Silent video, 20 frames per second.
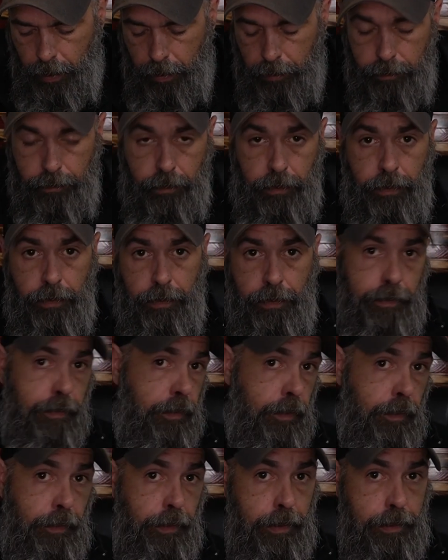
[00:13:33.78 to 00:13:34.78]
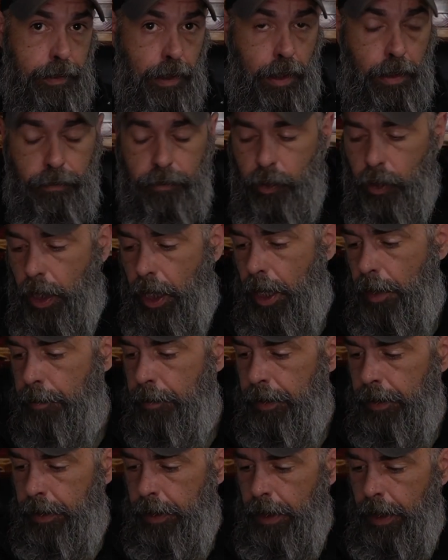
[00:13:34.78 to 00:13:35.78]
for you that don't know, that's olive drab,
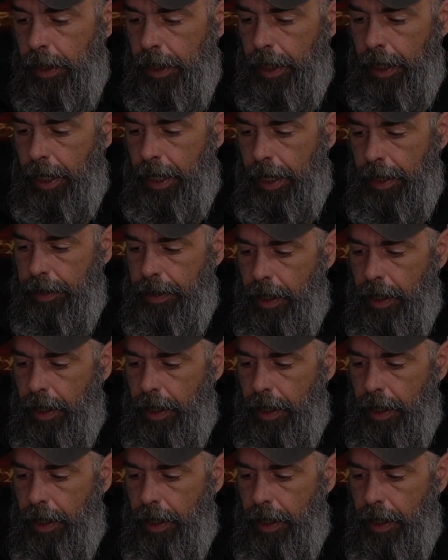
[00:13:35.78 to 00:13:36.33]
and